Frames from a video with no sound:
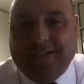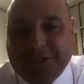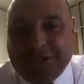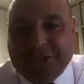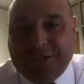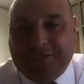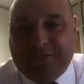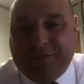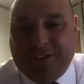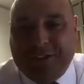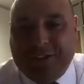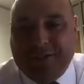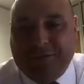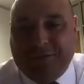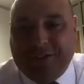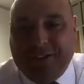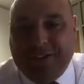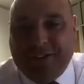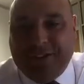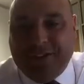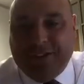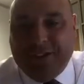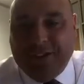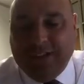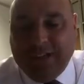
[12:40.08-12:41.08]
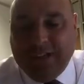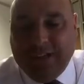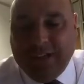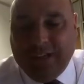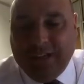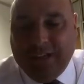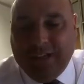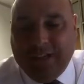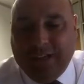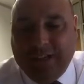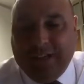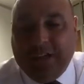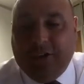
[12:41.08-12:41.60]
a fun field.
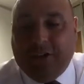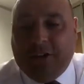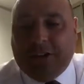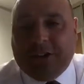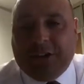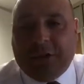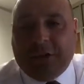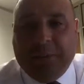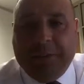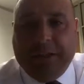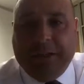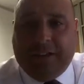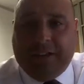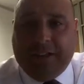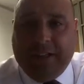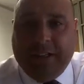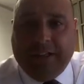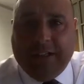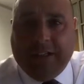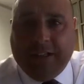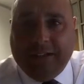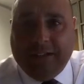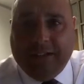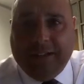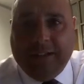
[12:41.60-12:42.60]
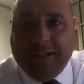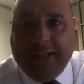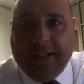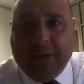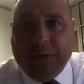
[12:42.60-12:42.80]
And ultimately, at the end of the day,